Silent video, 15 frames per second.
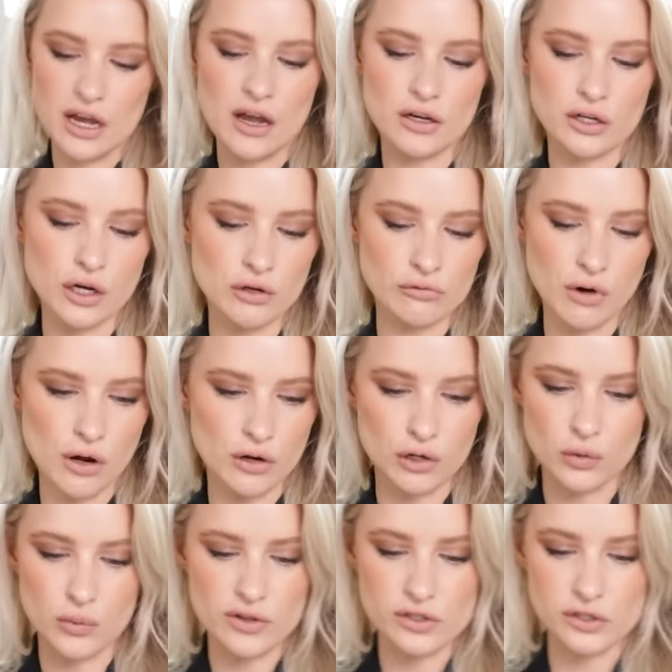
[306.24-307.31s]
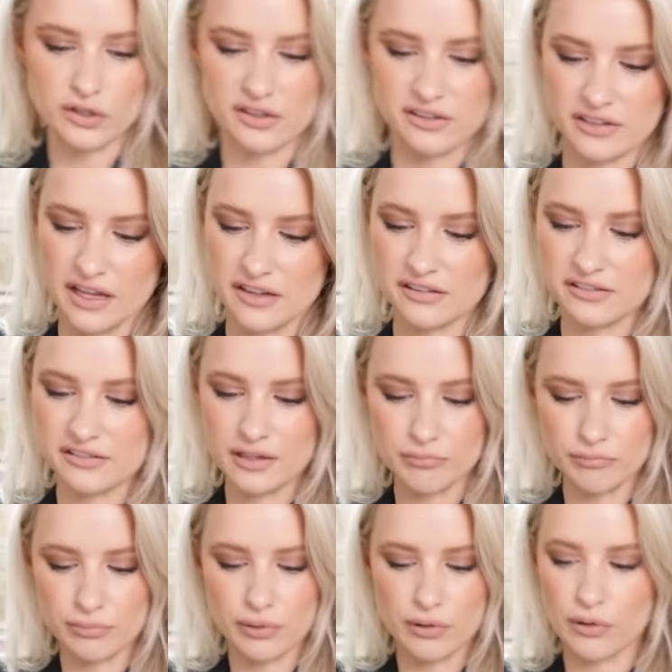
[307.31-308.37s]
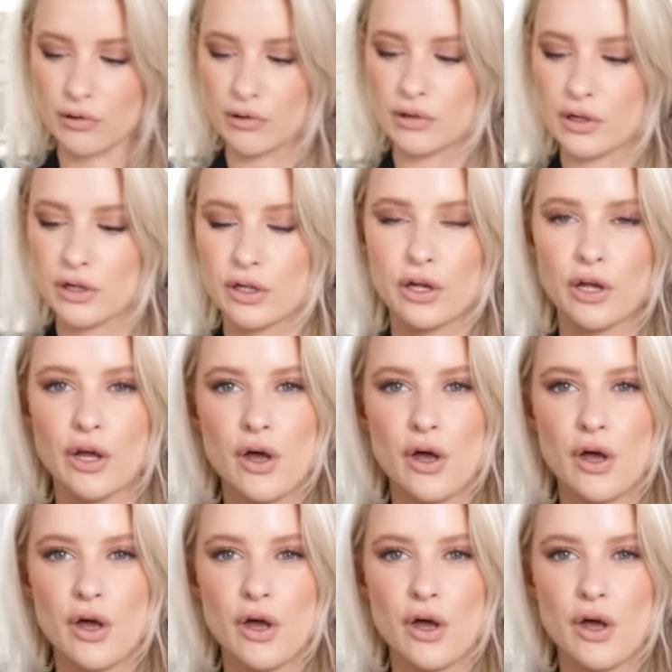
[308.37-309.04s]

can't go wrong with just a simple